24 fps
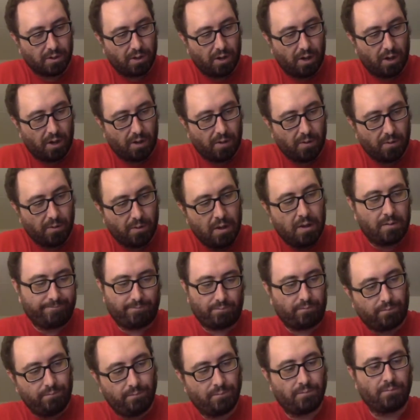all,
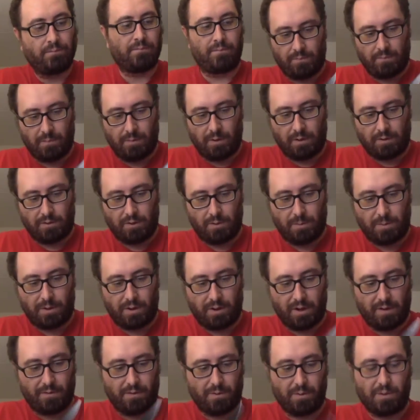so I
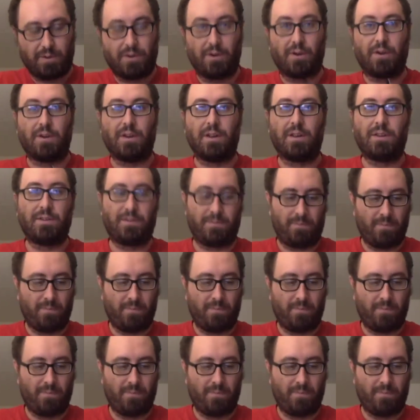don't have to return this.